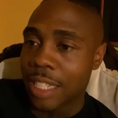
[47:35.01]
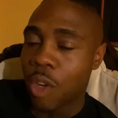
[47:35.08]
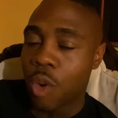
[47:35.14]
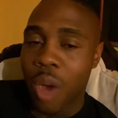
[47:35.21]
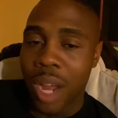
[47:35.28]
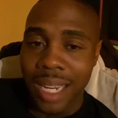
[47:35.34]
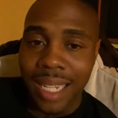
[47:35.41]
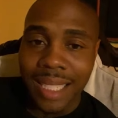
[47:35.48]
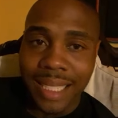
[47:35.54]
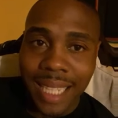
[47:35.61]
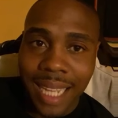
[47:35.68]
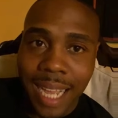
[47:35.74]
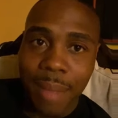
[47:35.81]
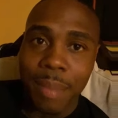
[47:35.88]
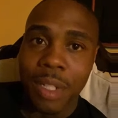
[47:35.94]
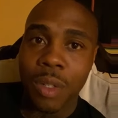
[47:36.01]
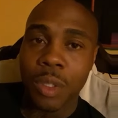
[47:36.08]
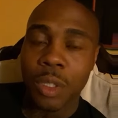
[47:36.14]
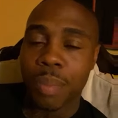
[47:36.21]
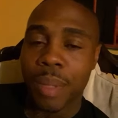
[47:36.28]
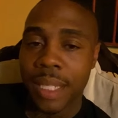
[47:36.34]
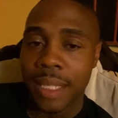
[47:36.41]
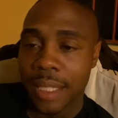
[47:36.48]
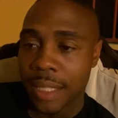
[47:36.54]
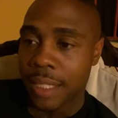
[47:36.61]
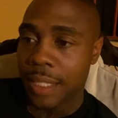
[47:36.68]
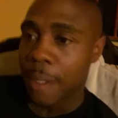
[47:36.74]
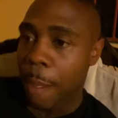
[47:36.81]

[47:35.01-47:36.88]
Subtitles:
quality time in those places.